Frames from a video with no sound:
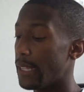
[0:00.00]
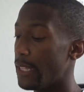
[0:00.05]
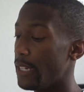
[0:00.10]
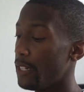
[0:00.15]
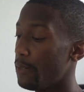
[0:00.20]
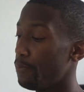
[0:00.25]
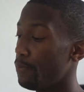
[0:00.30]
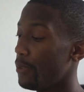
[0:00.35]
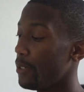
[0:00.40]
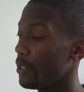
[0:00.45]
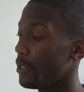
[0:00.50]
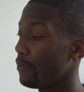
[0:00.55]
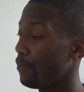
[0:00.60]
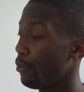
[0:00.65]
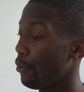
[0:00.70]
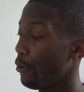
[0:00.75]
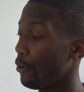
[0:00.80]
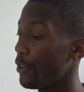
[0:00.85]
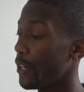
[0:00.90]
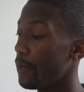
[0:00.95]
This book
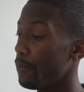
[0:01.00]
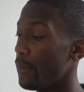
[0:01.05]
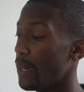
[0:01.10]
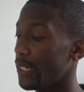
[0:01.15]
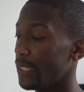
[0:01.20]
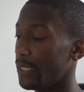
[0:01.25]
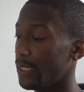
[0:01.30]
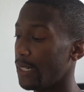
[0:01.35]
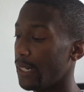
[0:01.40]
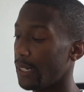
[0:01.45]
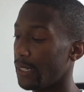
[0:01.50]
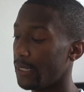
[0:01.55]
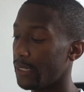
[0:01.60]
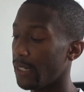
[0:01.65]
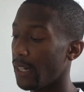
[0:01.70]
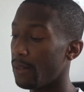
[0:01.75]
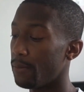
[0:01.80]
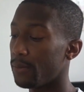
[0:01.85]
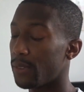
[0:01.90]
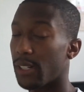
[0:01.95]
pretty much
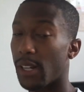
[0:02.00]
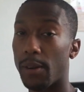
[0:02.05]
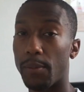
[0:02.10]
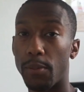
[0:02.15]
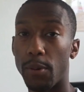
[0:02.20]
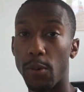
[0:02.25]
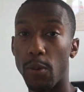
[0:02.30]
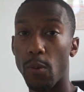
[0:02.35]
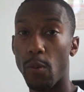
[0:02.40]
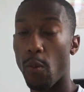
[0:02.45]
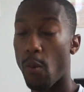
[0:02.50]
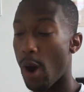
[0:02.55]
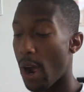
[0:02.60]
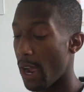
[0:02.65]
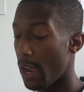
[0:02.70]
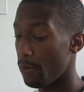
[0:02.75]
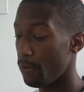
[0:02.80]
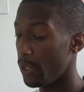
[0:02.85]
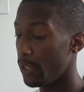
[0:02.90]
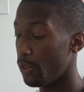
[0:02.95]
sums up
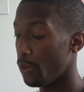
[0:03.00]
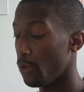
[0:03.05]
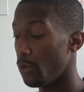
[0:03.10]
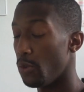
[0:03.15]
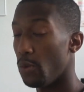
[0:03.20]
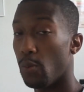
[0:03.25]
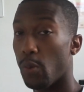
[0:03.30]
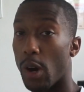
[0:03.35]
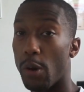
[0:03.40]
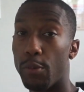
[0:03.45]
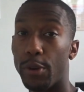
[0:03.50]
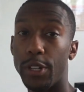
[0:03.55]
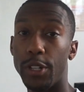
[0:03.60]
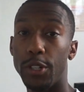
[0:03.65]
why we do what